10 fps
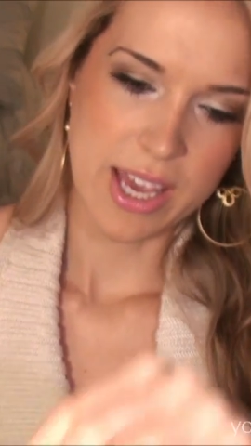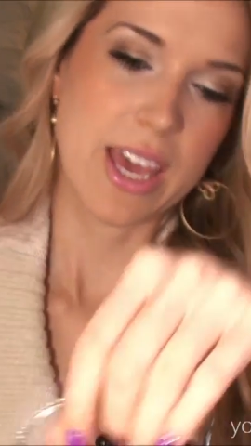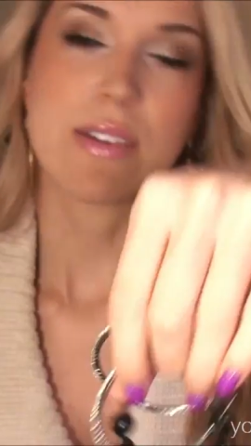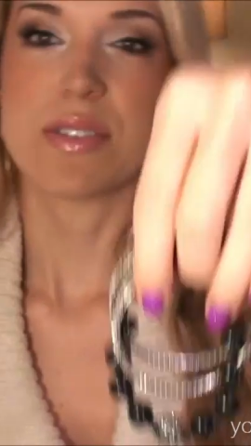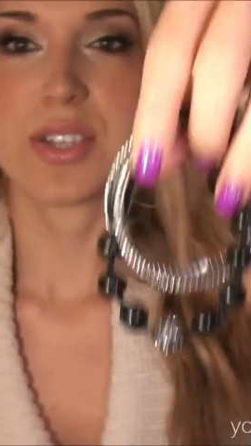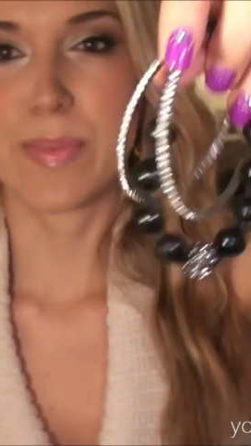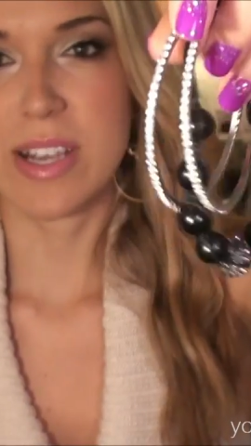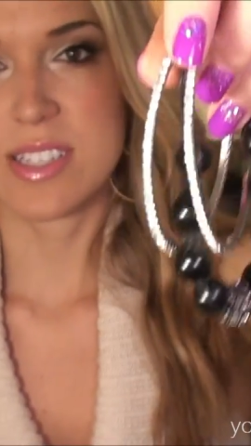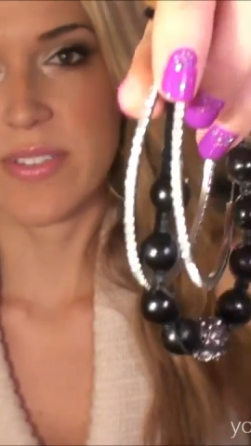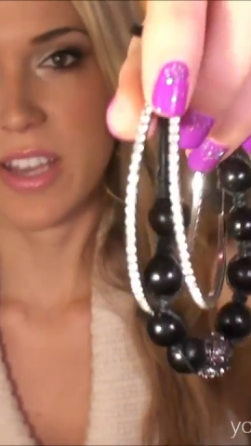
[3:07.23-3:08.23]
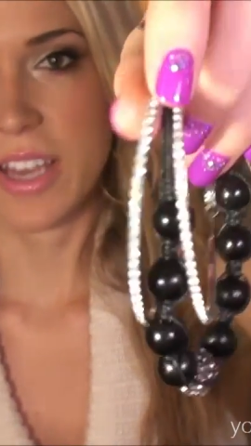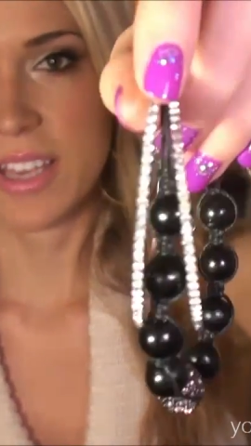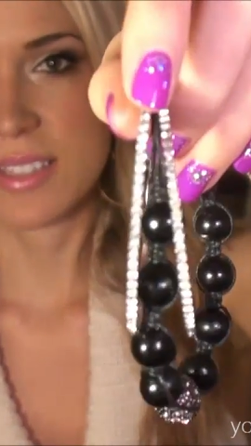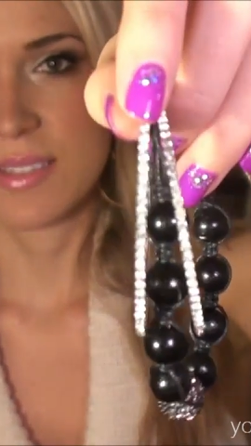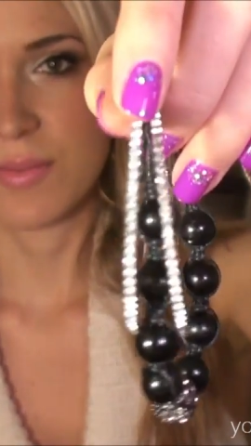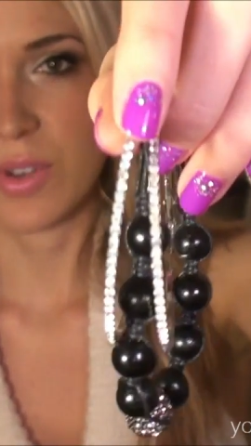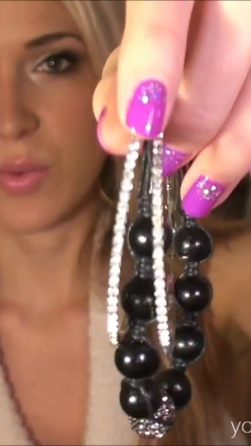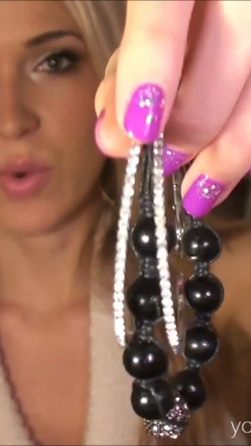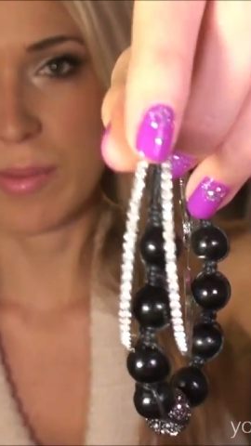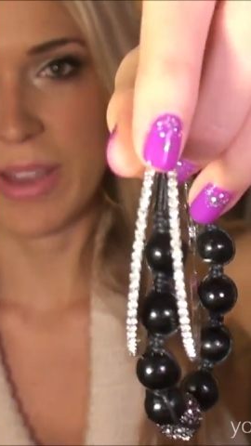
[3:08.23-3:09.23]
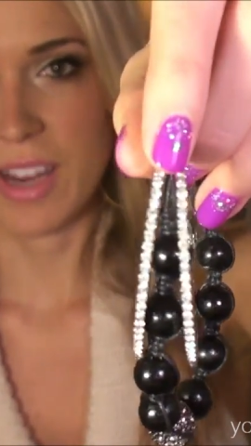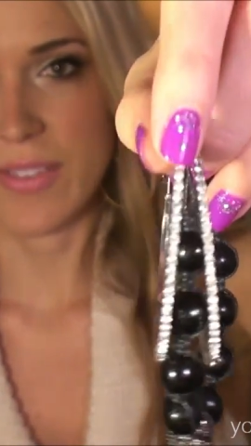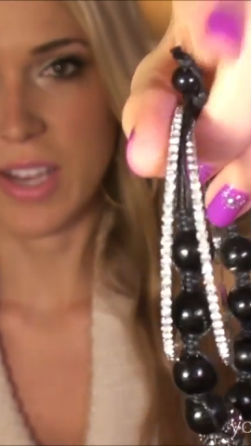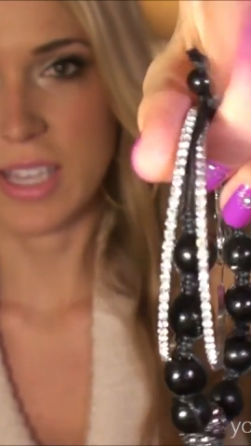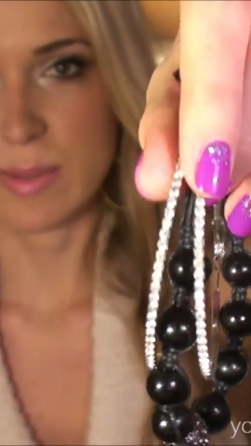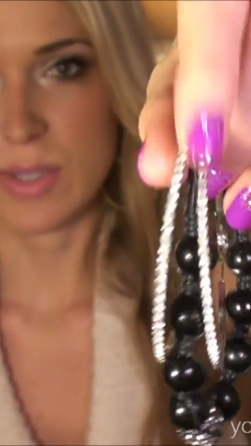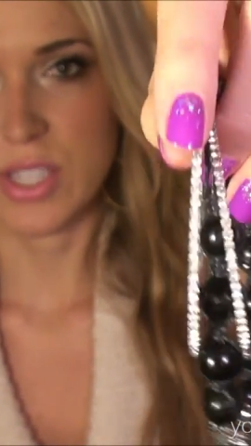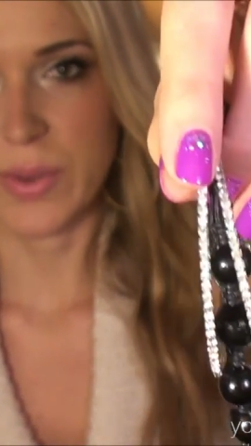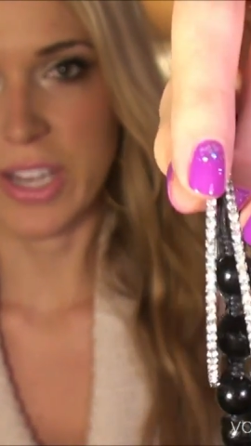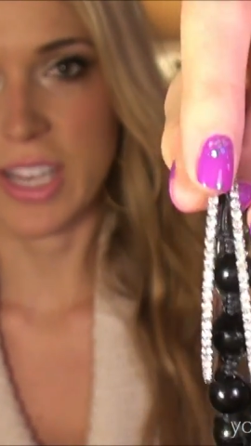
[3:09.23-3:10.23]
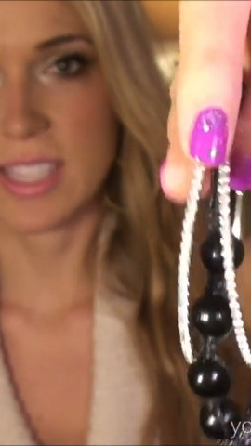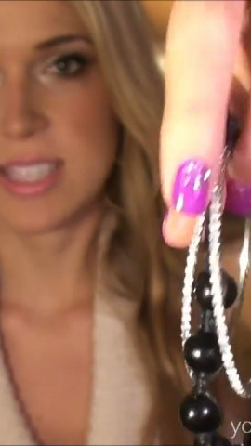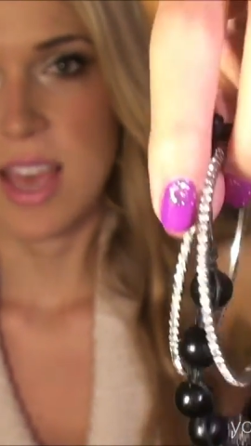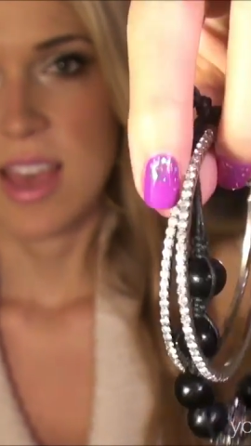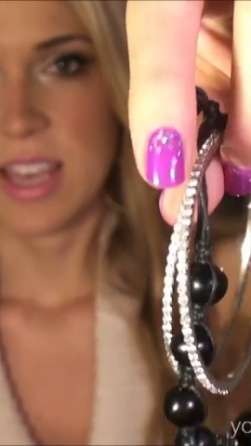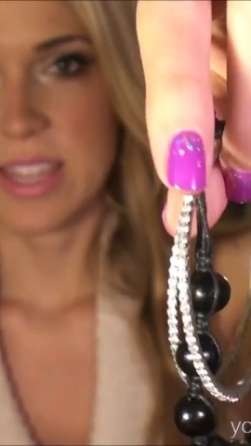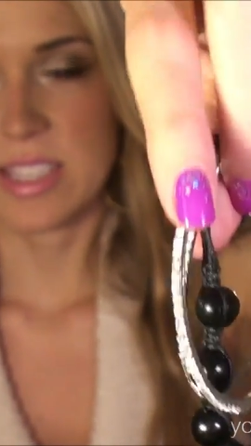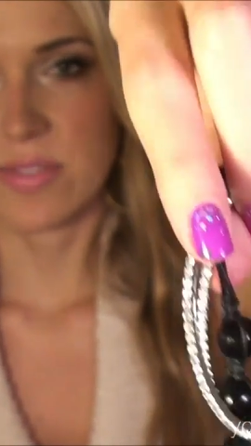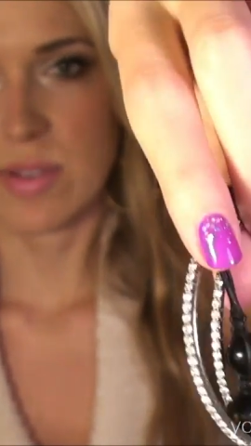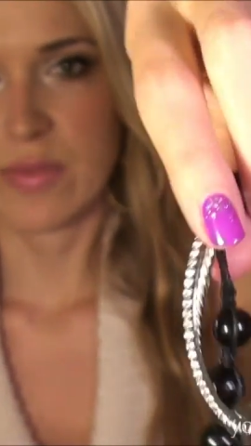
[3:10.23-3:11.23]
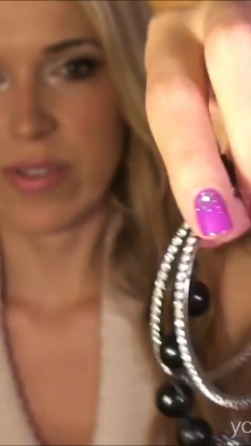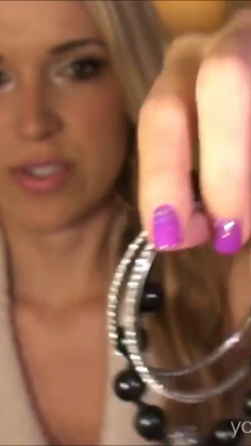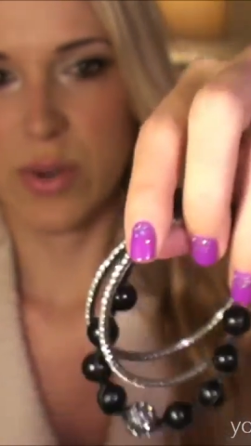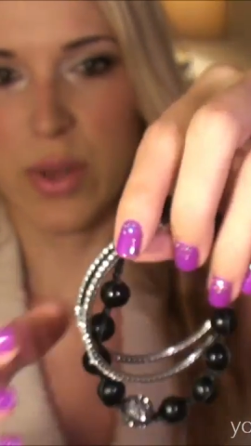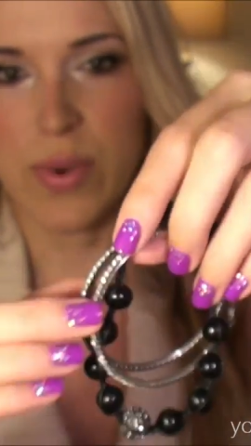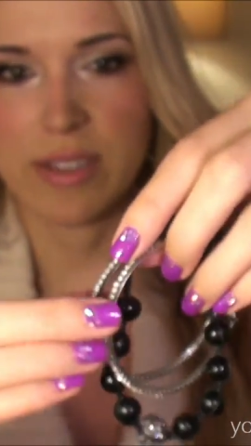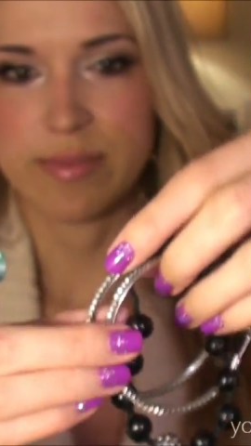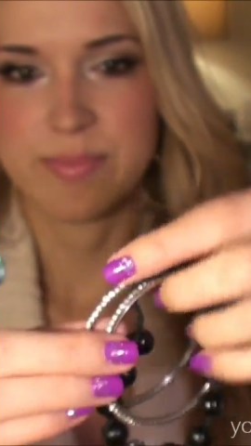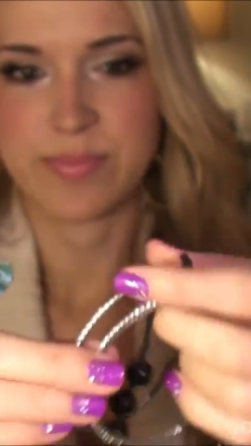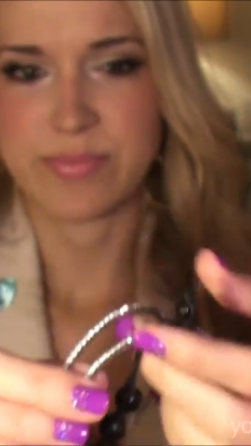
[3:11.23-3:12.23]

I have 2 pairs of earrings, well, 1 pair of earrings, but 2 earrings, and these are from Forever 21.